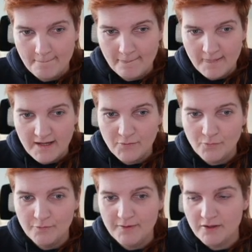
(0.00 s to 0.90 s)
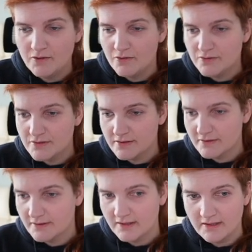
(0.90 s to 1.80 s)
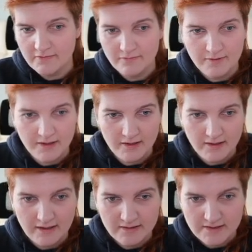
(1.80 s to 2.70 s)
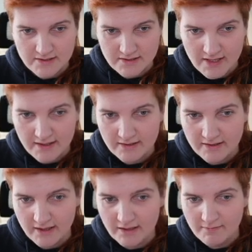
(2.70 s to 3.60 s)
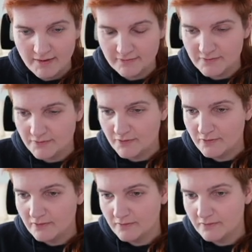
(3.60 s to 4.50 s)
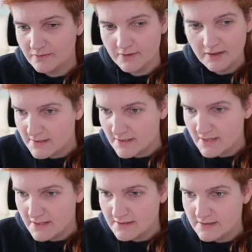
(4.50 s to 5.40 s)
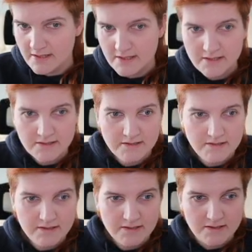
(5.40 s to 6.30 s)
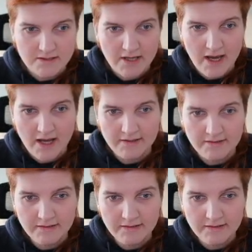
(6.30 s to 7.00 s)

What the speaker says: it would be good if we just edit the inbound rule and then just add